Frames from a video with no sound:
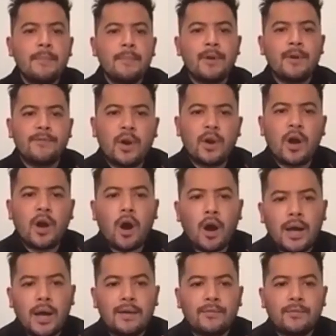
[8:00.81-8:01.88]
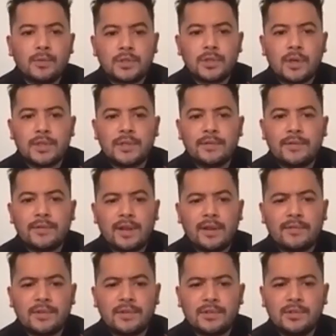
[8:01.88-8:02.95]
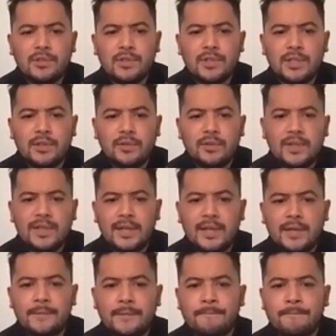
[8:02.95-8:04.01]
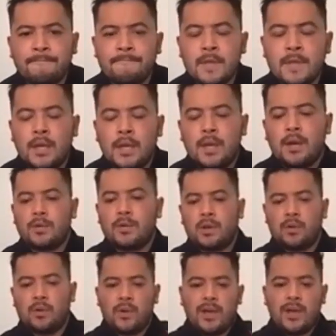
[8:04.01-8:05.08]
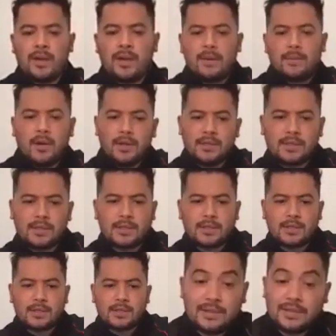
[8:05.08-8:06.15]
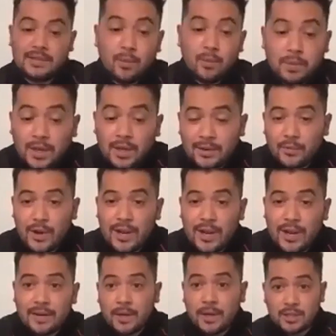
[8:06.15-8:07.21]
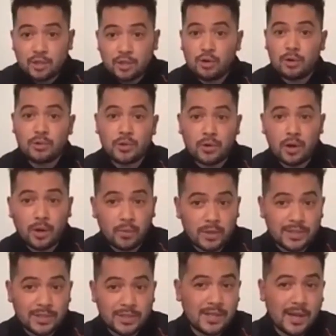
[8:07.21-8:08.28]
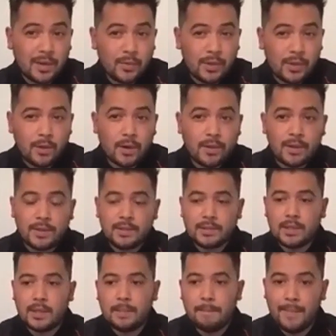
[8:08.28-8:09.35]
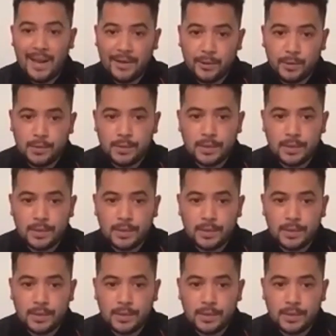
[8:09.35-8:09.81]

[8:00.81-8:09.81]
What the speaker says: but if you want high-level scientific evidence, usually you need a double-blinded randomized controlled trial, which is hard with a lot of things manual.